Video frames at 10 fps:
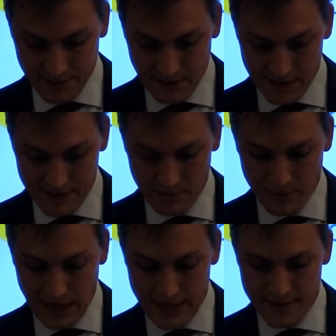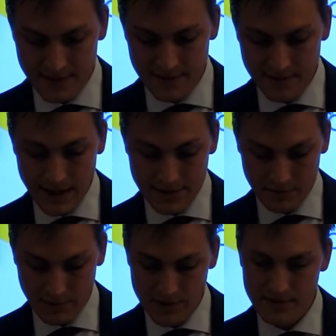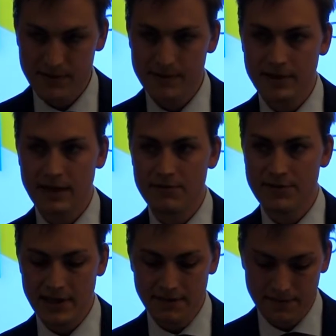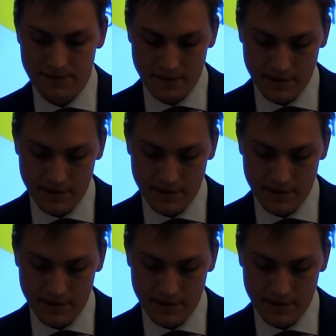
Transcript: of bills obliges natural persons that receive